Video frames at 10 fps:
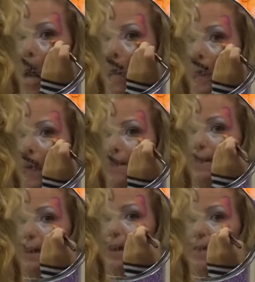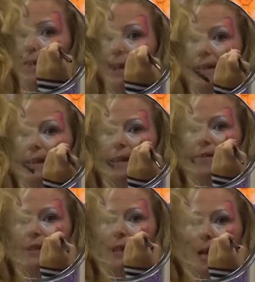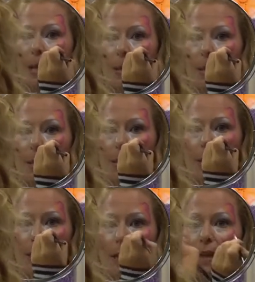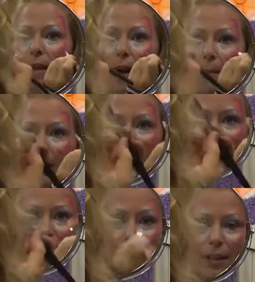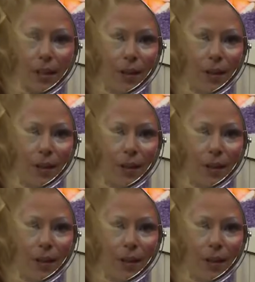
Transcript: lovely, a very lovely color combination.